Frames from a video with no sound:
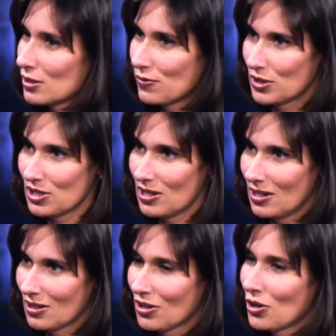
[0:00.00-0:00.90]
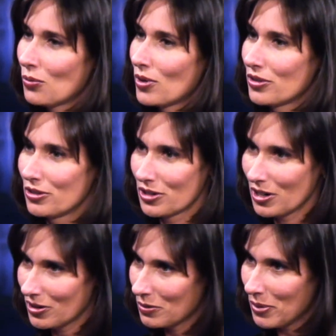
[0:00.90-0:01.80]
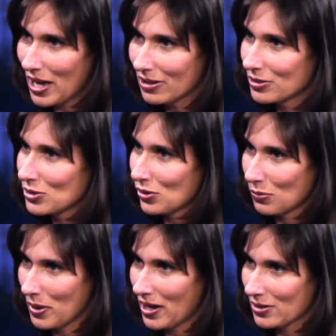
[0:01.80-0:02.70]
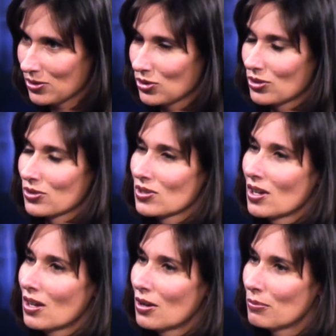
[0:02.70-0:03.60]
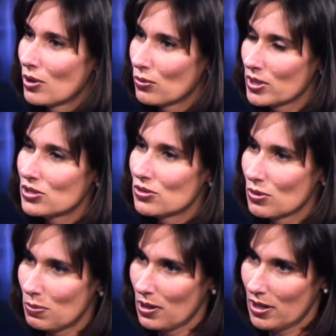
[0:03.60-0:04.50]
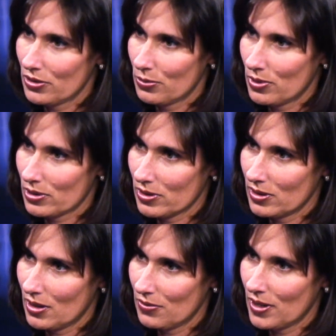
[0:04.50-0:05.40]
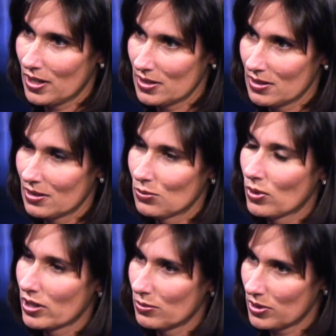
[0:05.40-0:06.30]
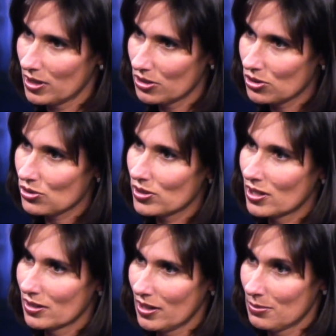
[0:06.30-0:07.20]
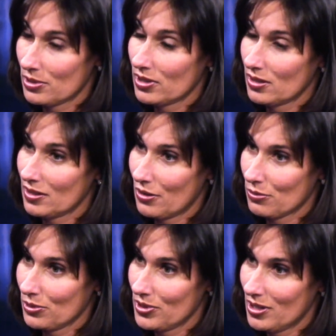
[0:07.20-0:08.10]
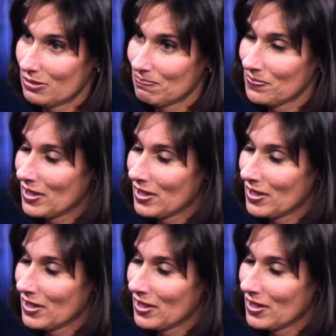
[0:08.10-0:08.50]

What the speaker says: is fatigue, whether you're carrying pallets or passengers, but we do applaud the work that the FAA did working with industry and labor to get that rule done.